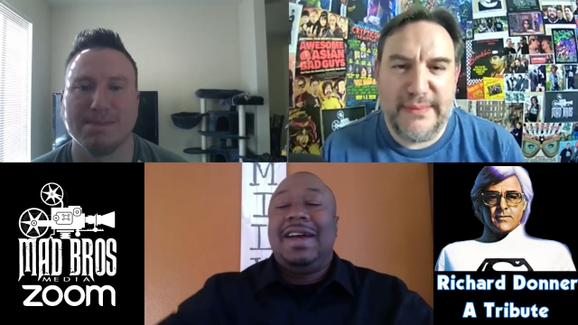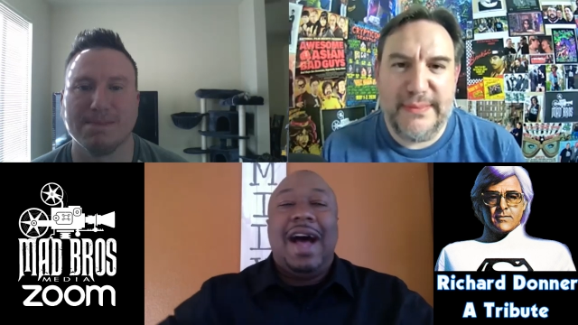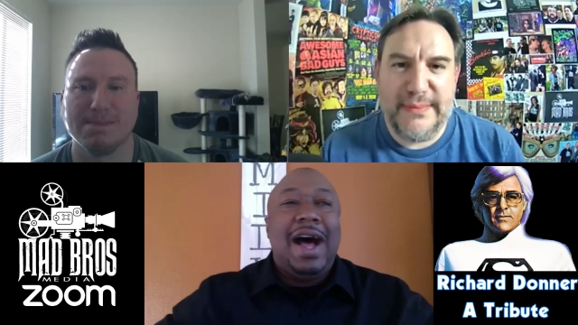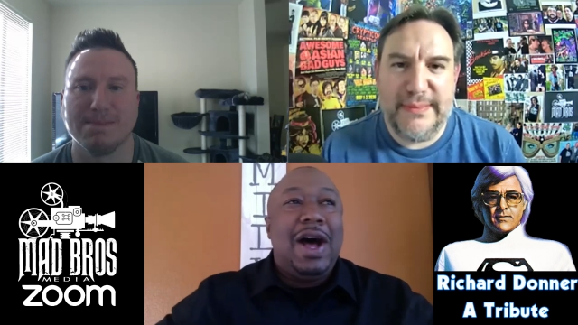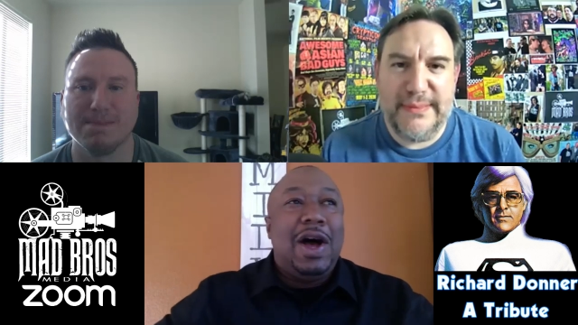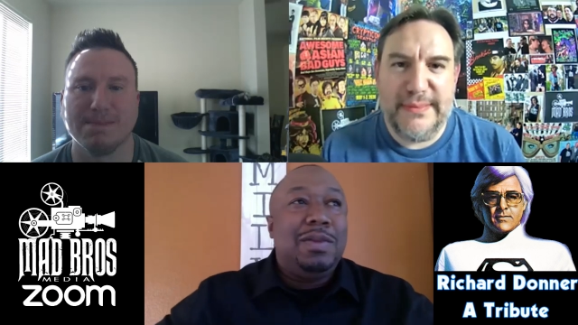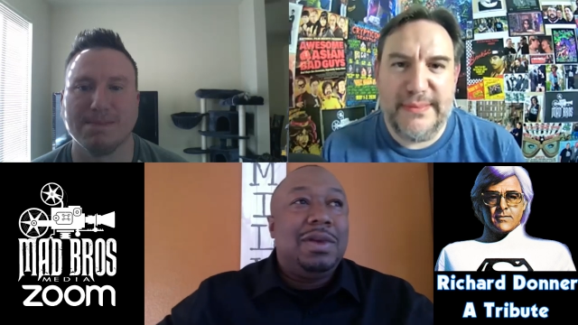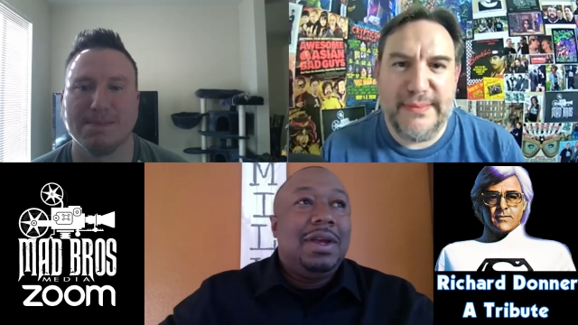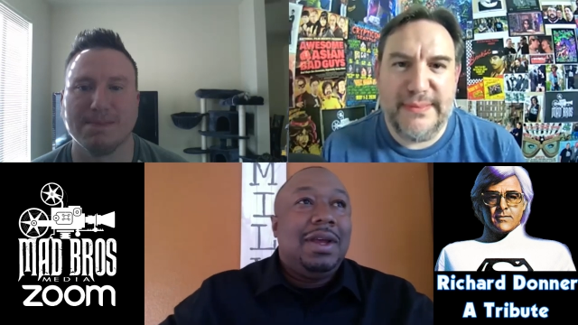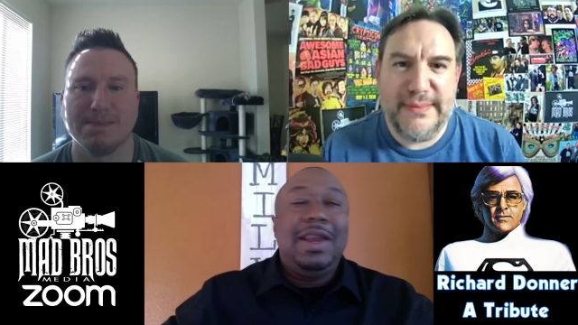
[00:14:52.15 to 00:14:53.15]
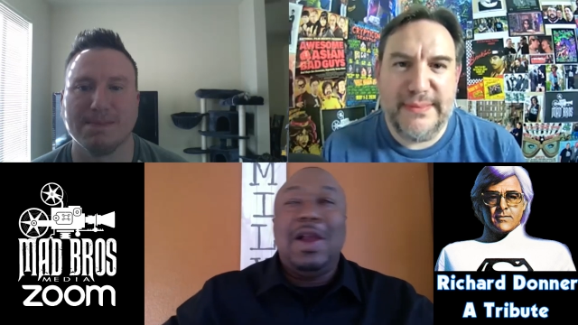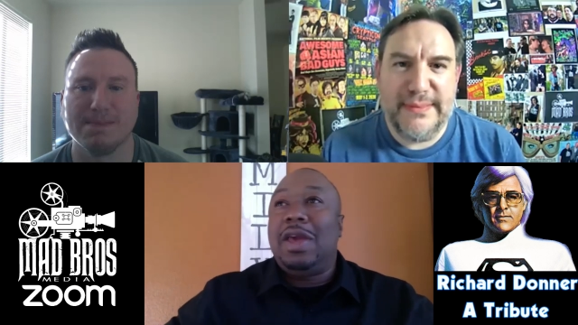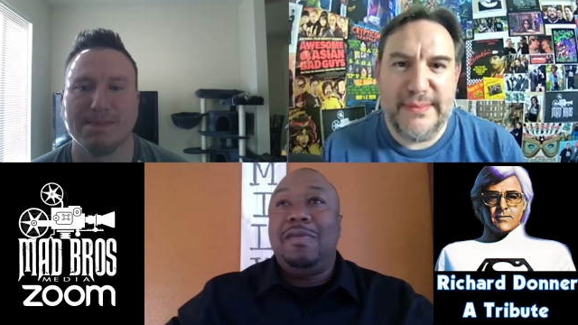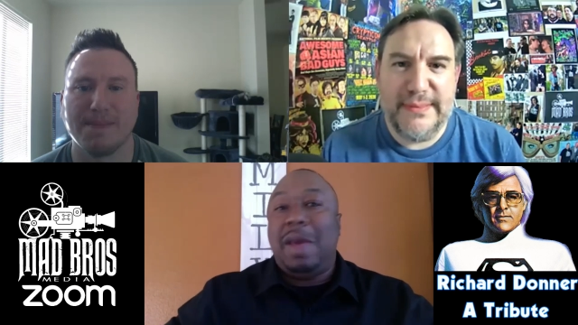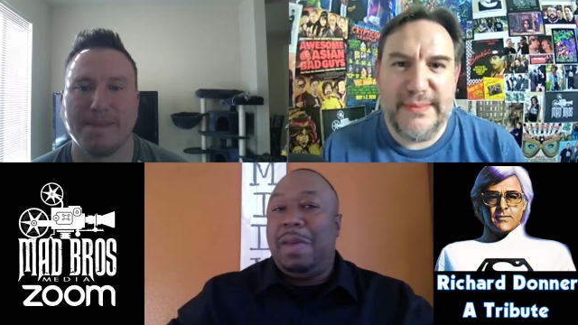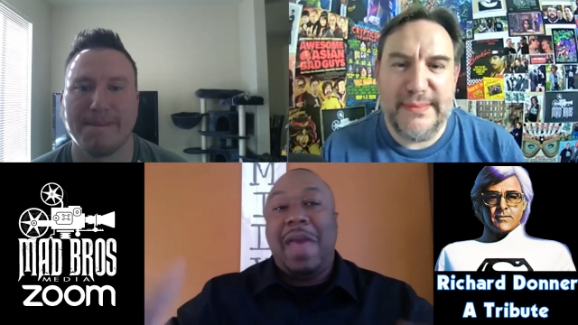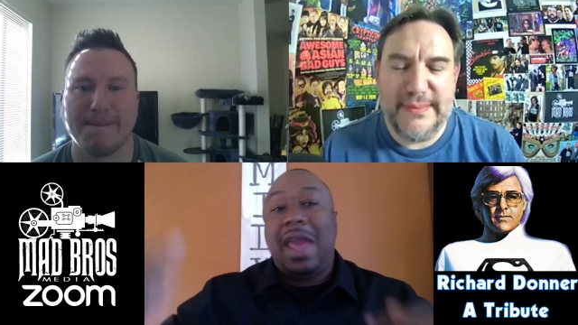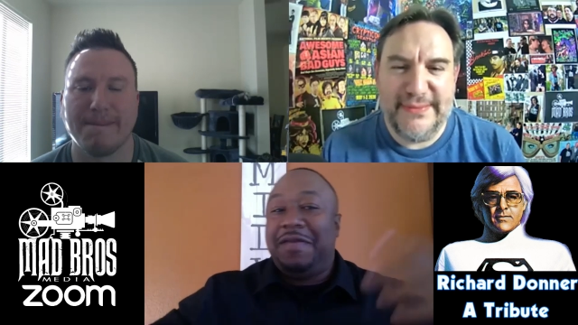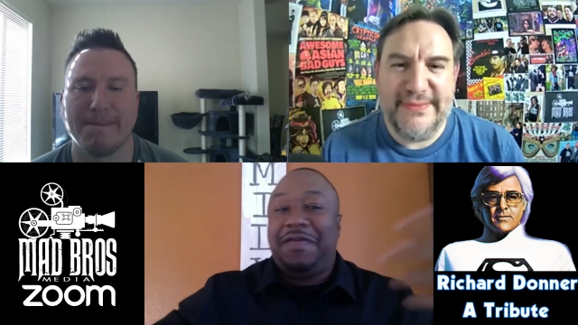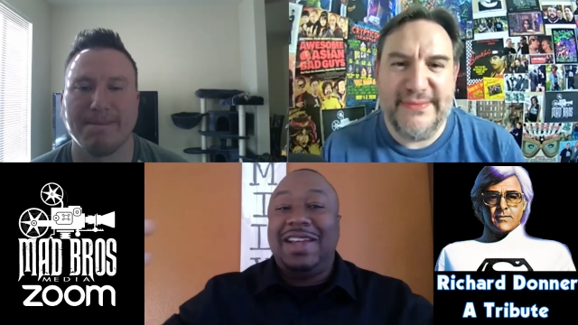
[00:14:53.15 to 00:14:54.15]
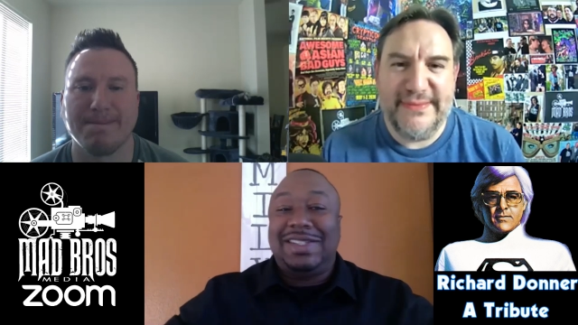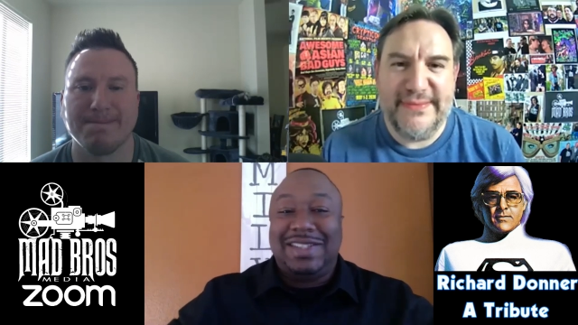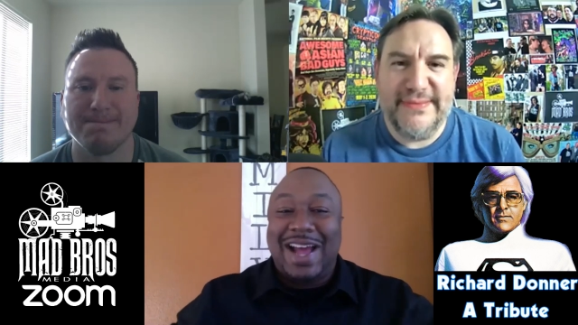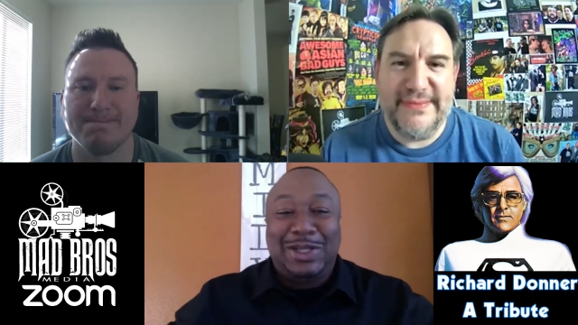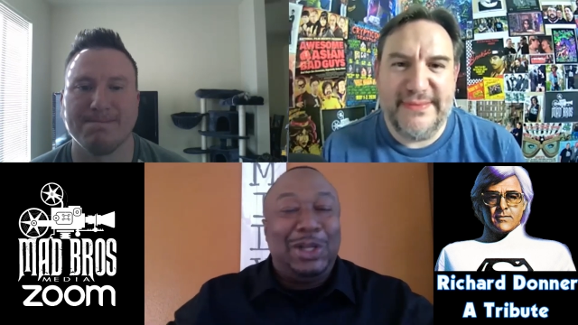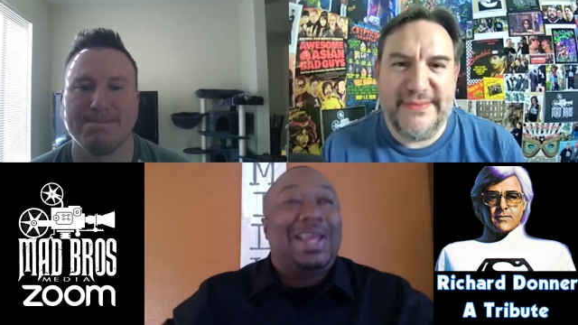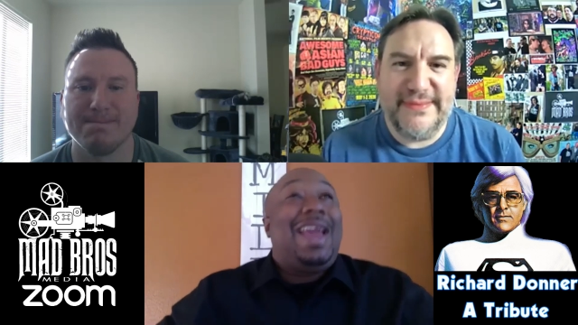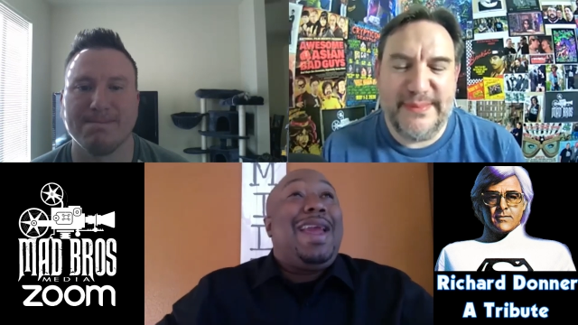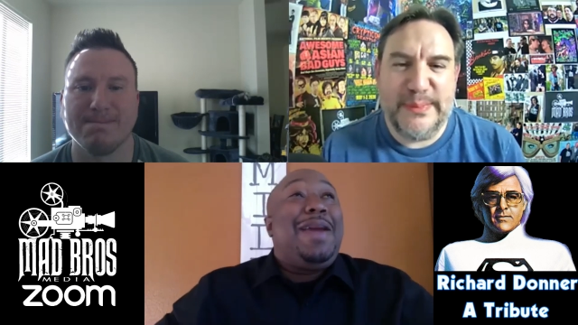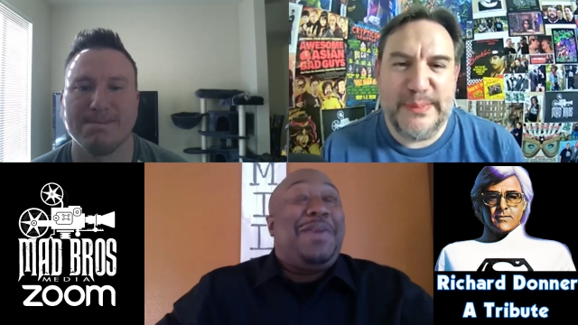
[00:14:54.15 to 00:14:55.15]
Speaker 1: um, you know, he may be making faces at you to keep,